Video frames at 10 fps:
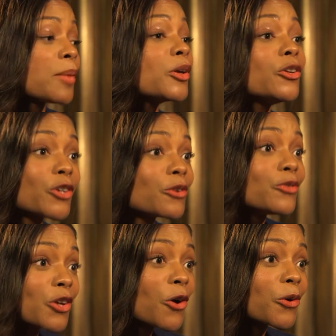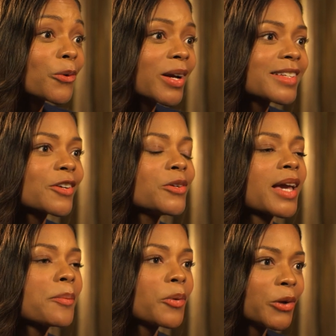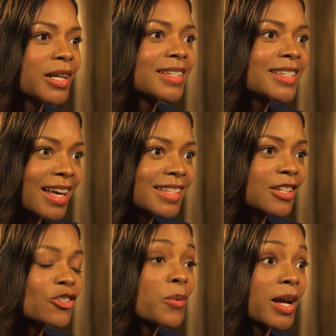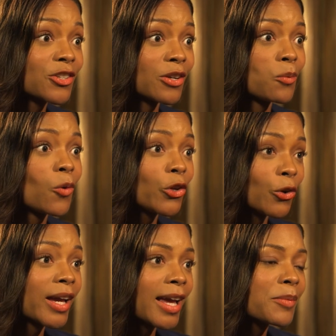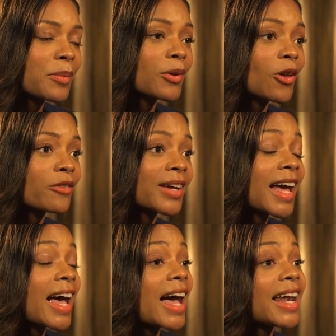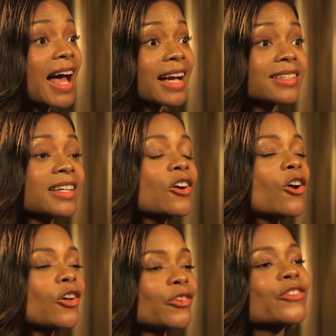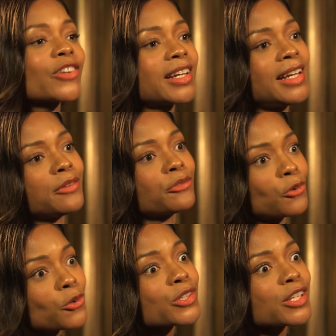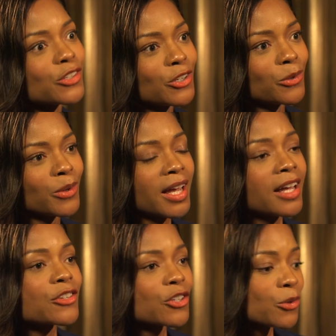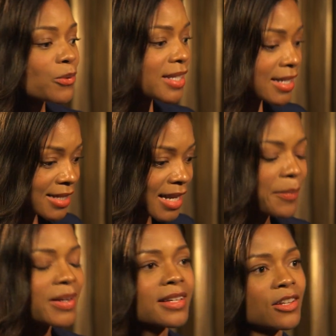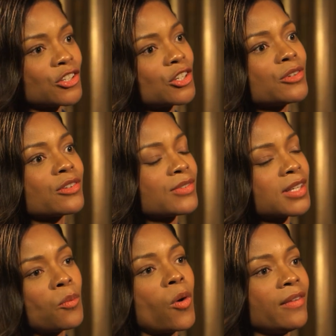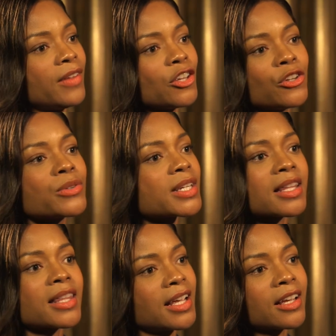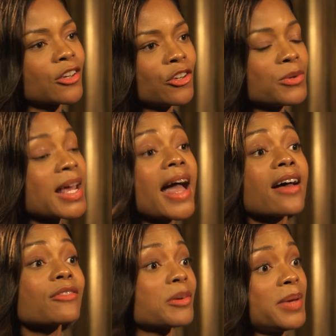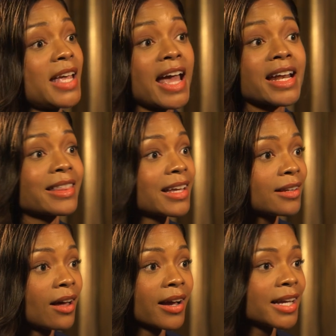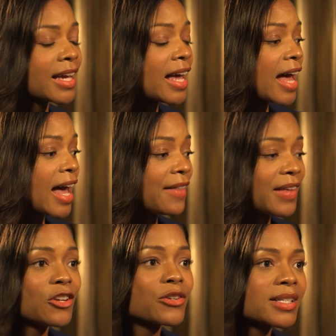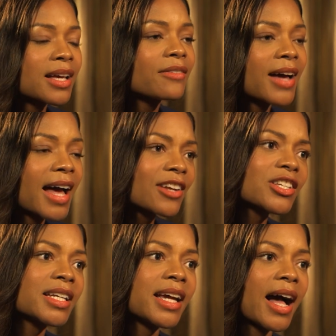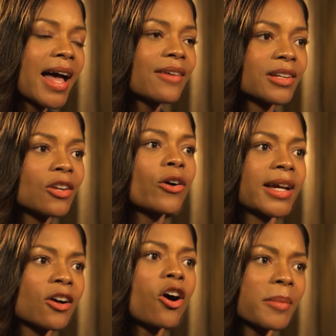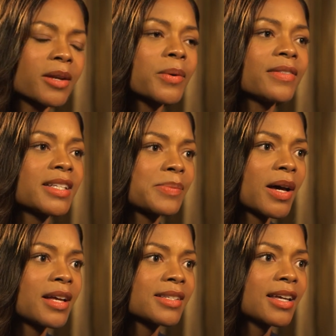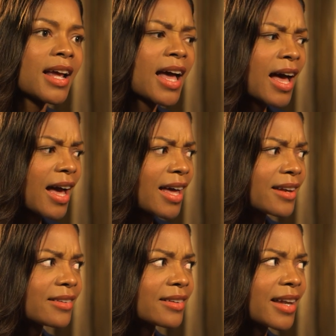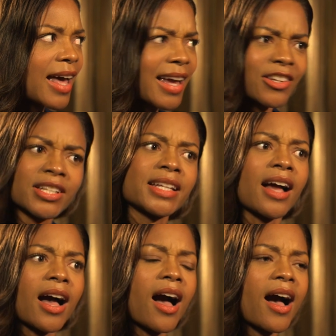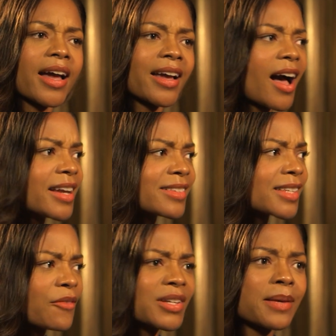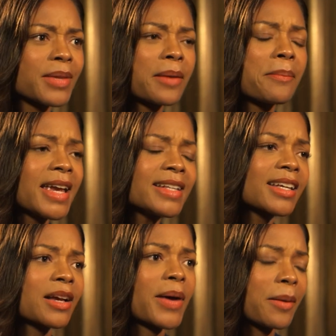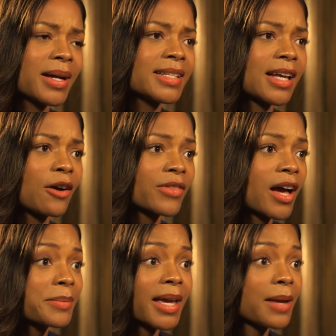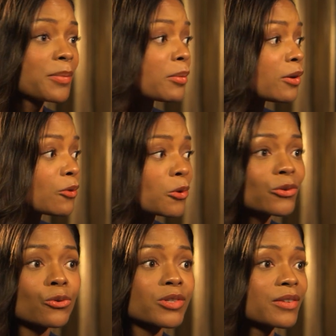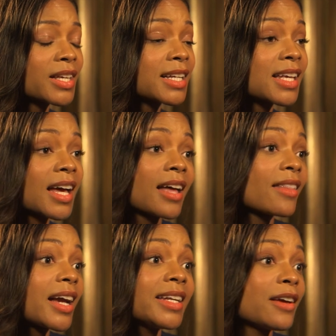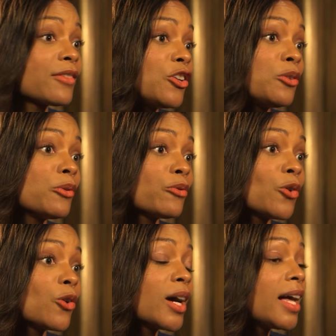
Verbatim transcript: But you don't know until you get put in that situation what you're capable of. And acting constantly forces you to, to step into the shoes of someone that you didn't think you'd ever be anything like. And then you discover, actually, I have a lot in common with this person. And actually, I, I, discovered something amazing about myself that I'm capable of all sorts of things that I never knew before.